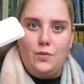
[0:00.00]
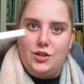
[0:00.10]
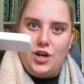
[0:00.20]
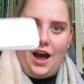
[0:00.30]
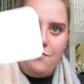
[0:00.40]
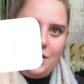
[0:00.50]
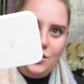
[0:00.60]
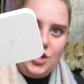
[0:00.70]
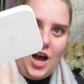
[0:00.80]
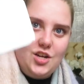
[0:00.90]
which I've
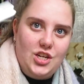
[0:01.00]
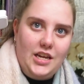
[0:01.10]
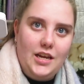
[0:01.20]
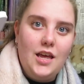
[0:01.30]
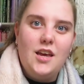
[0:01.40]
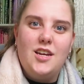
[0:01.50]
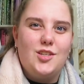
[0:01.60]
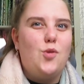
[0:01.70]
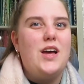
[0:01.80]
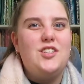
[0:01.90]
been charging.
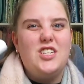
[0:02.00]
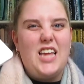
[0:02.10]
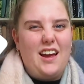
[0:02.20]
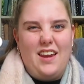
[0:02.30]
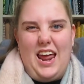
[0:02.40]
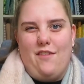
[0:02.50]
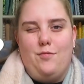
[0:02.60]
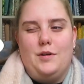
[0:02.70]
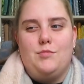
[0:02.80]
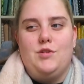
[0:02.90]
Square is just like an
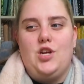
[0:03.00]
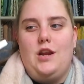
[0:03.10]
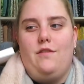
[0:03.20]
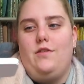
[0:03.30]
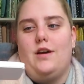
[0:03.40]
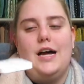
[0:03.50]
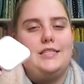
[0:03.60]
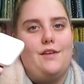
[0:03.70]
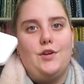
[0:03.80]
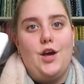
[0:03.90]
FBOS machine if you
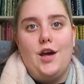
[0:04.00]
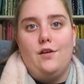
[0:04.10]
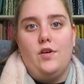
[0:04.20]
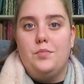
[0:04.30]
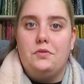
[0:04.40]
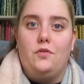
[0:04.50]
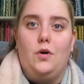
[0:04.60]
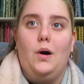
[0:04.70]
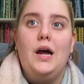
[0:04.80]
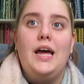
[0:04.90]
guys haven't heard of it
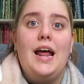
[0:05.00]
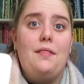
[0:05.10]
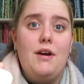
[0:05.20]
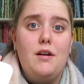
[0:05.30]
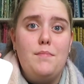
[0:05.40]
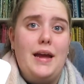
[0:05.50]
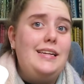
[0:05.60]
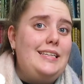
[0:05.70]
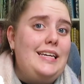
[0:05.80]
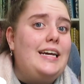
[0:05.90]
before. They're
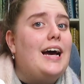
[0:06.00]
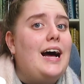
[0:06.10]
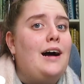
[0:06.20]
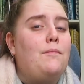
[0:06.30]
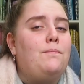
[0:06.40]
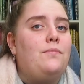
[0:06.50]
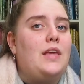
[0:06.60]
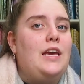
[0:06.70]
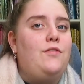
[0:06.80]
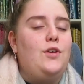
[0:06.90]
amazing.
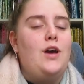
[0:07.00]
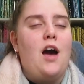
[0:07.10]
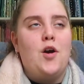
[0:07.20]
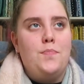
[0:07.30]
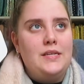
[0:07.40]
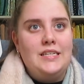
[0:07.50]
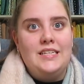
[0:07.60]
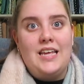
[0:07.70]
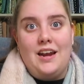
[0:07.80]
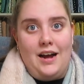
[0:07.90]
If you are a
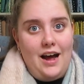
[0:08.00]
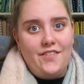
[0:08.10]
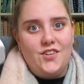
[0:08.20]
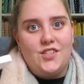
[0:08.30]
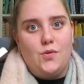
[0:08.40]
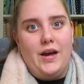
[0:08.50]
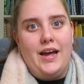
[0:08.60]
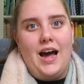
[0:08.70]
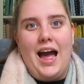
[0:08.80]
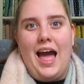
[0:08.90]
business and are after a
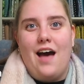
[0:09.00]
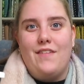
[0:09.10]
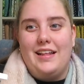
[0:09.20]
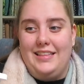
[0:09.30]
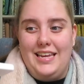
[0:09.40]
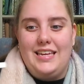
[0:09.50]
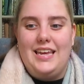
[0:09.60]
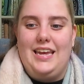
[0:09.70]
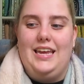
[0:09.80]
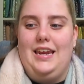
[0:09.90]
Square, I have a
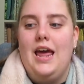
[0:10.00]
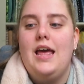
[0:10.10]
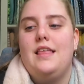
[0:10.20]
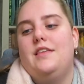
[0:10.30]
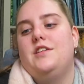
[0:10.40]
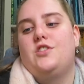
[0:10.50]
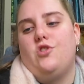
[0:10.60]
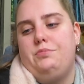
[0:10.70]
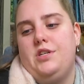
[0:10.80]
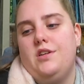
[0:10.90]
link in the
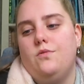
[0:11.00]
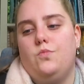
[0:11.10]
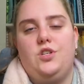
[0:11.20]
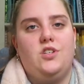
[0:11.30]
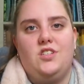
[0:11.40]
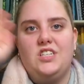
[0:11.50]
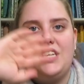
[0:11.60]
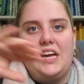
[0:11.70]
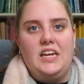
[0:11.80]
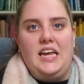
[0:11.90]
description, which is just
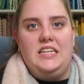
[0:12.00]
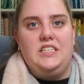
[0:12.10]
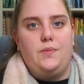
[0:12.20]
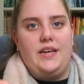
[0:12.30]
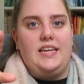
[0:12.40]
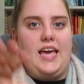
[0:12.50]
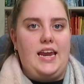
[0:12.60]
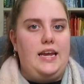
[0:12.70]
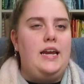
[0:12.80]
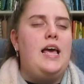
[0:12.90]
like an easy way to get
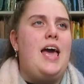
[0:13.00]
it.